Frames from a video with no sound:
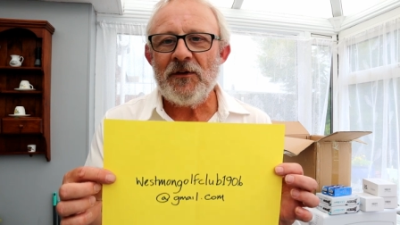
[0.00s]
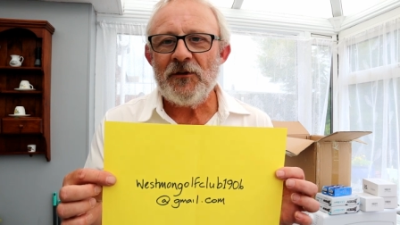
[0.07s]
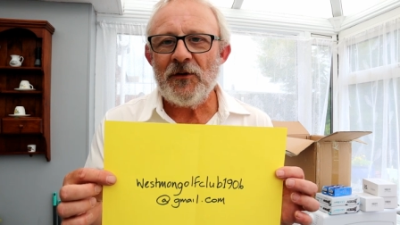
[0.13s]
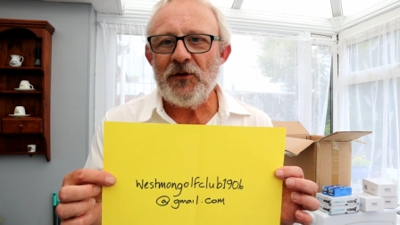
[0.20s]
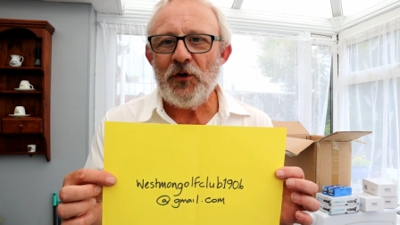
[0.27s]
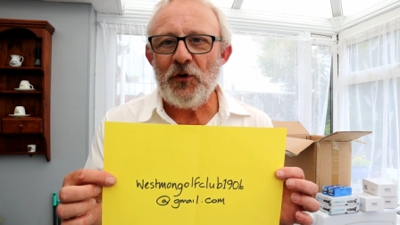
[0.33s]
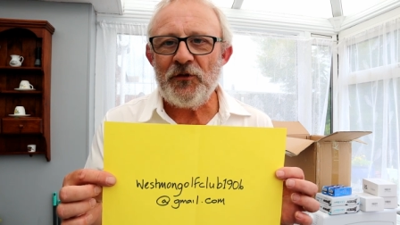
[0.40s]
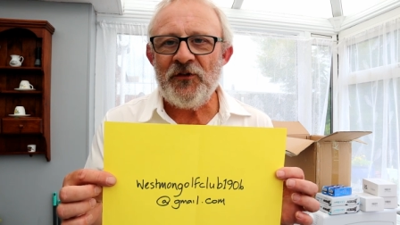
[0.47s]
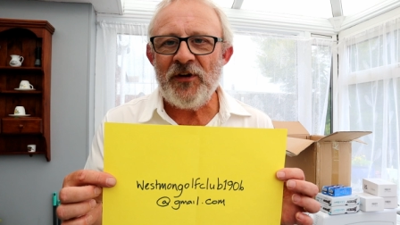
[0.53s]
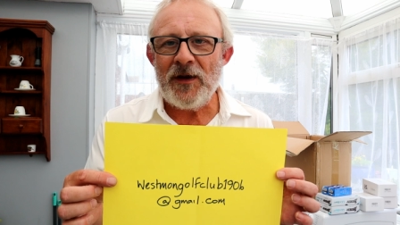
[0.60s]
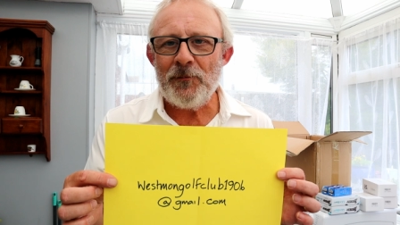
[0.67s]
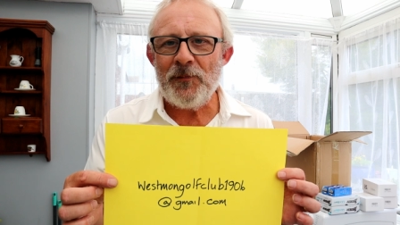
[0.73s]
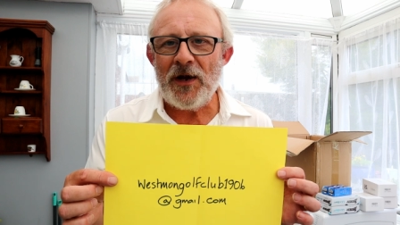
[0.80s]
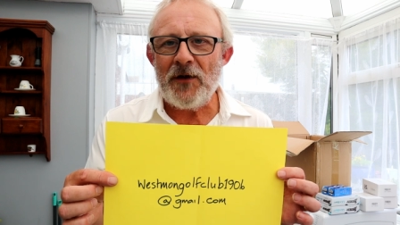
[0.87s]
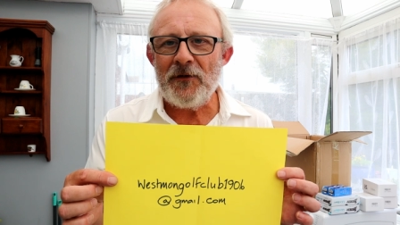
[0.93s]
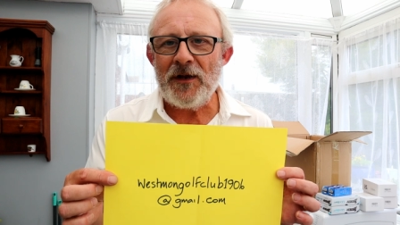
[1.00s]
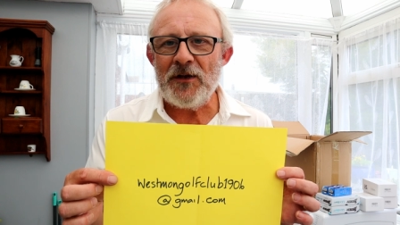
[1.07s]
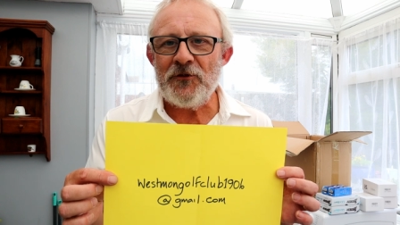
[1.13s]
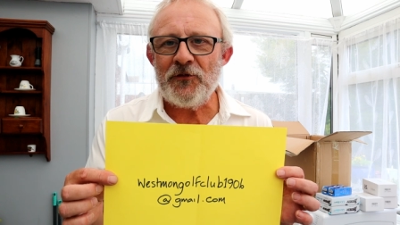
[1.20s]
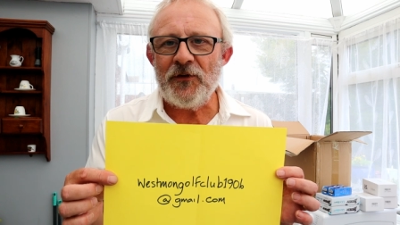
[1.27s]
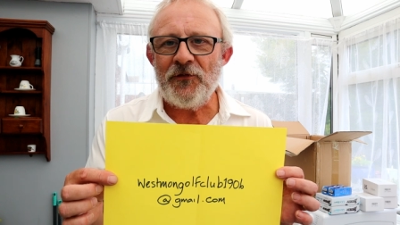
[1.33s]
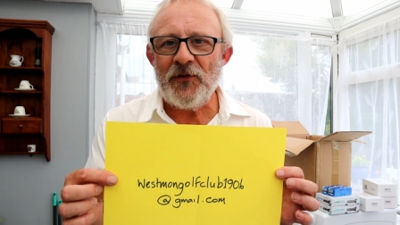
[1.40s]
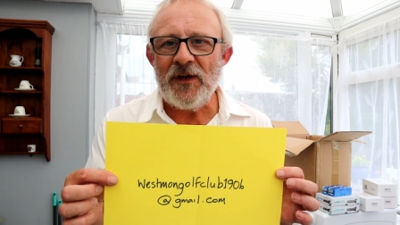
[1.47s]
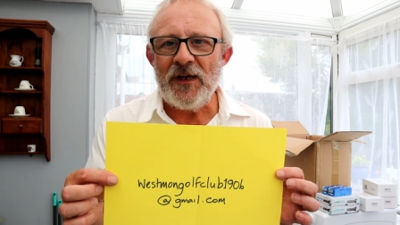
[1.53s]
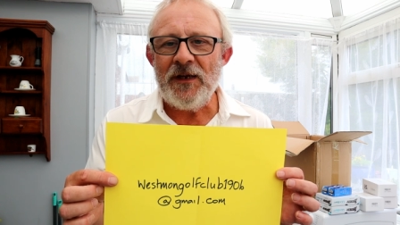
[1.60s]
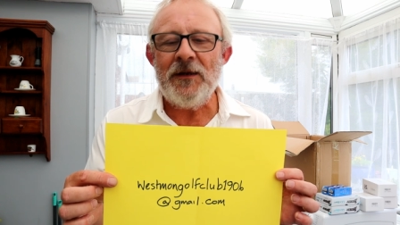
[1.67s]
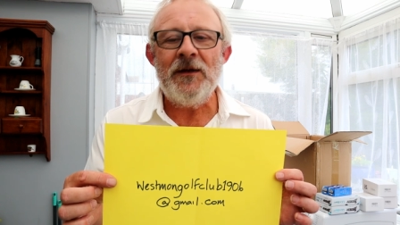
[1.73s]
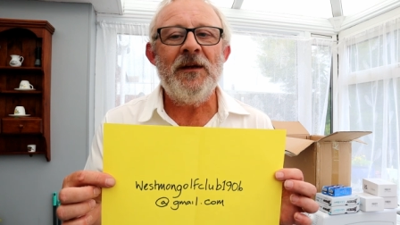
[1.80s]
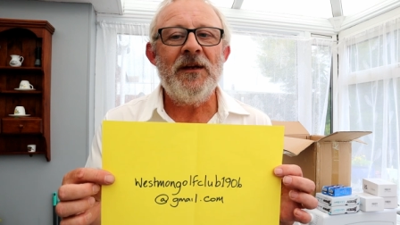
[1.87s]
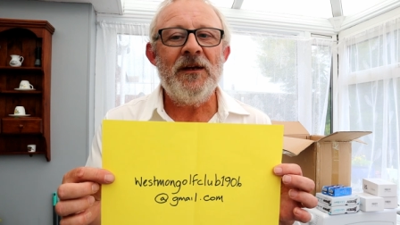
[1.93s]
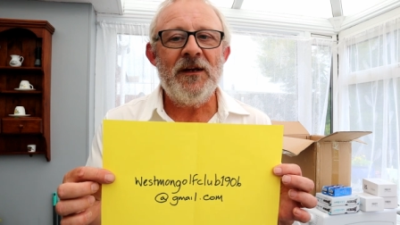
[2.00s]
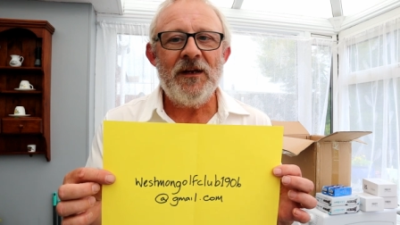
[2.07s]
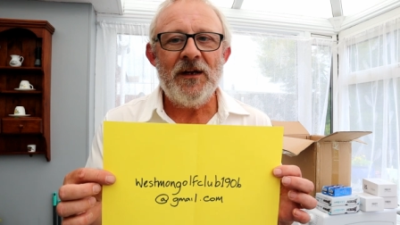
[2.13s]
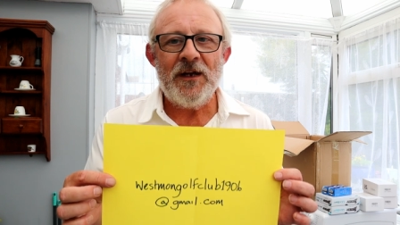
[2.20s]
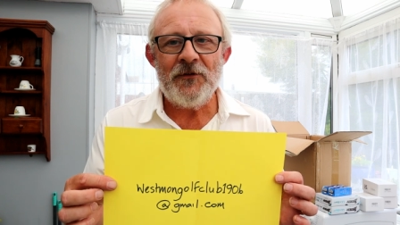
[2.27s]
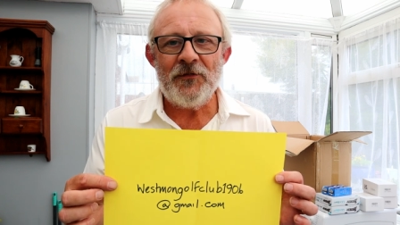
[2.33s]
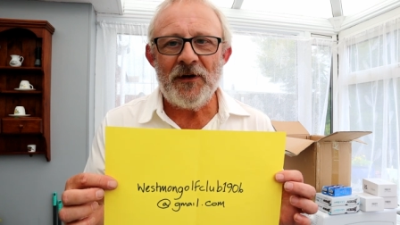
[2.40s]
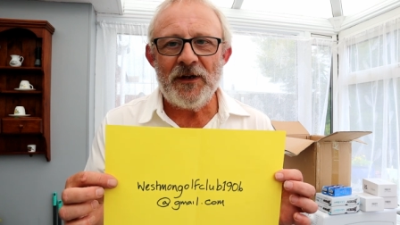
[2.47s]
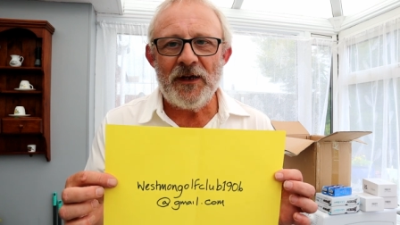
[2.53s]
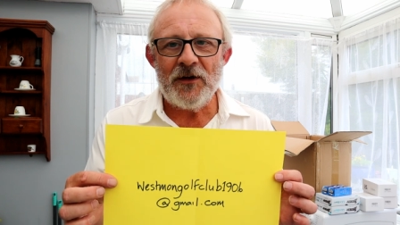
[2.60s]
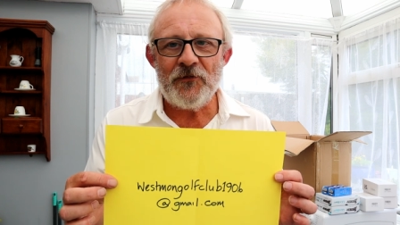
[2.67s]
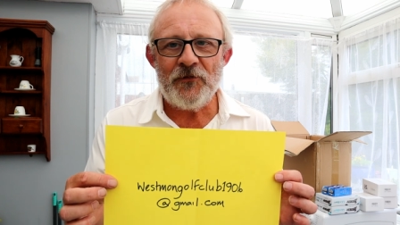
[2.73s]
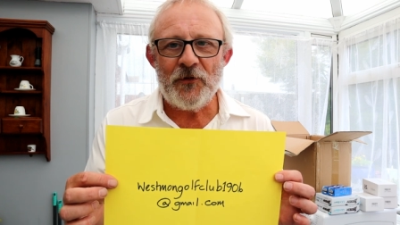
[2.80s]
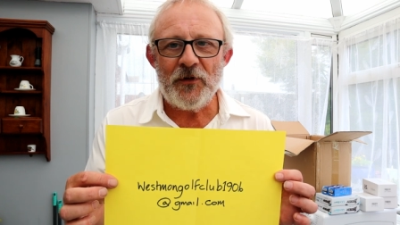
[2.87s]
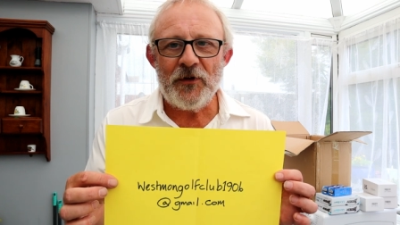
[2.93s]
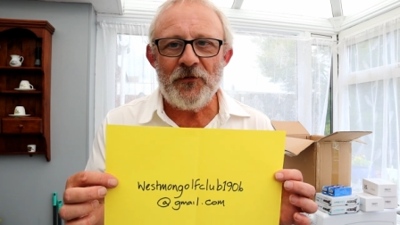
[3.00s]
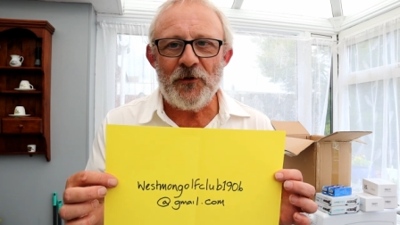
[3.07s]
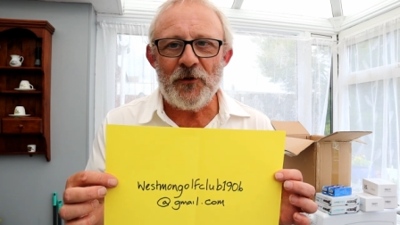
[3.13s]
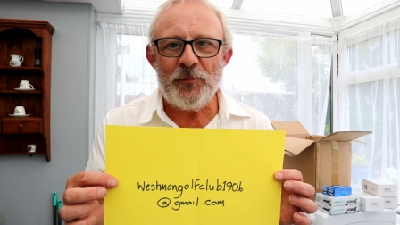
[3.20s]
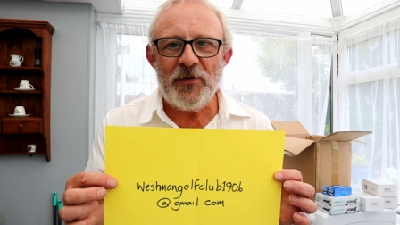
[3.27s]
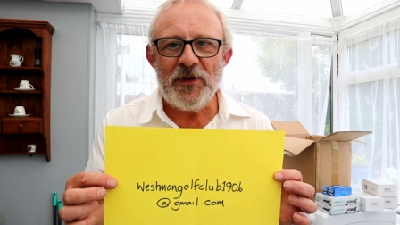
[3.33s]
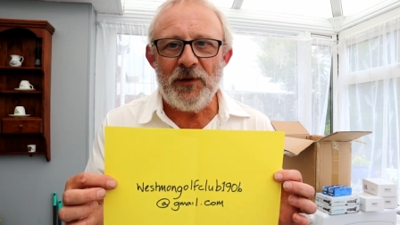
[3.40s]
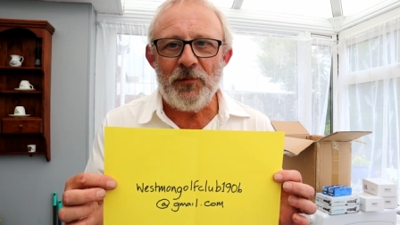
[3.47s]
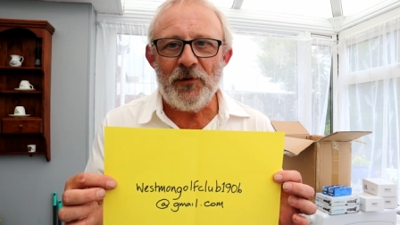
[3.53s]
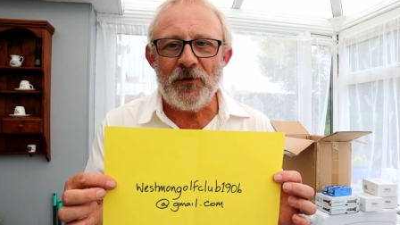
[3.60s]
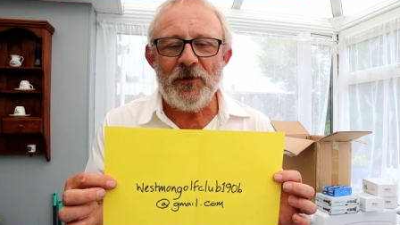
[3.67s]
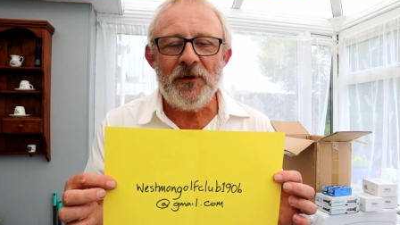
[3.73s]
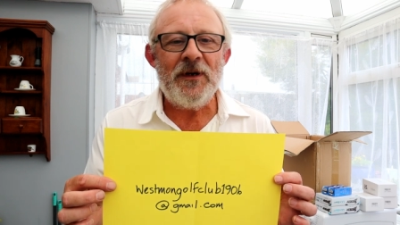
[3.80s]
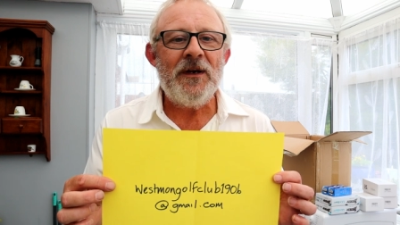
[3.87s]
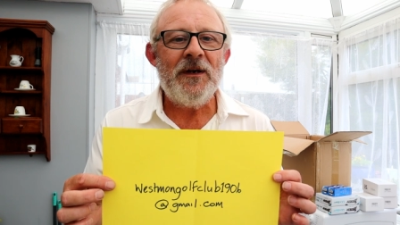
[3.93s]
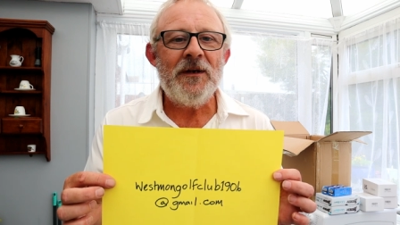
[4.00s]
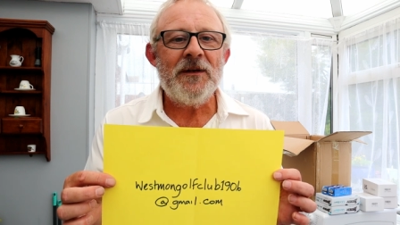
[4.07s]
So your £10 entry fee, if I get 44 people,